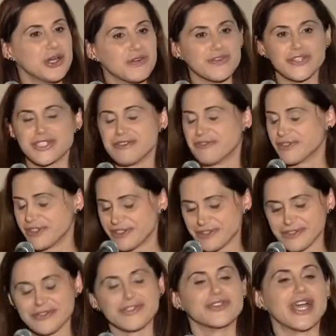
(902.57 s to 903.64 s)
or for different
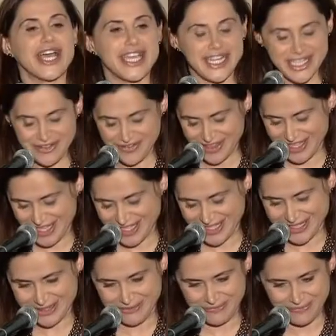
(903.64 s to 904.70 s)
variety of
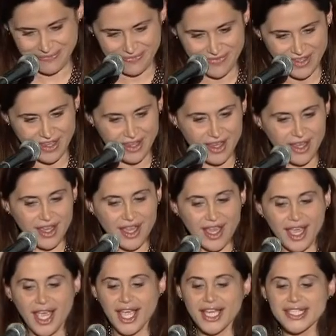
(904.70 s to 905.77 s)
things.
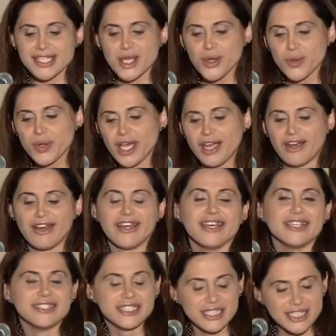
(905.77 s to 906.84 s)
So,
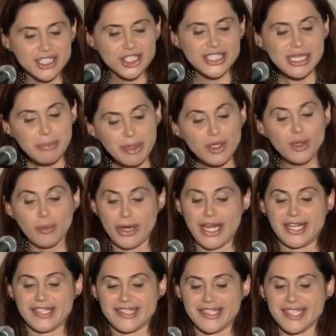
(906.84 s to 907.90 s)
a typical
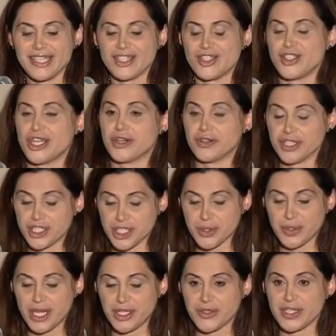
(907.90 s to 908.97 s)
pregnancy is generally
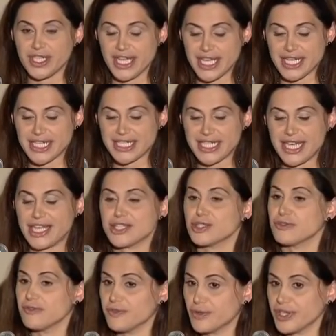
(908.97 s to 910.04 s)
280 days
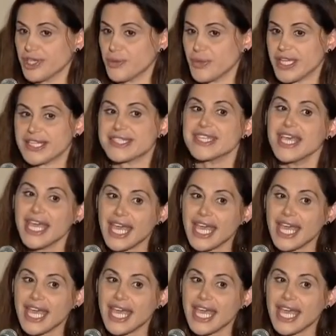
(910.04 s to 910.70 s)
or 40 weeks,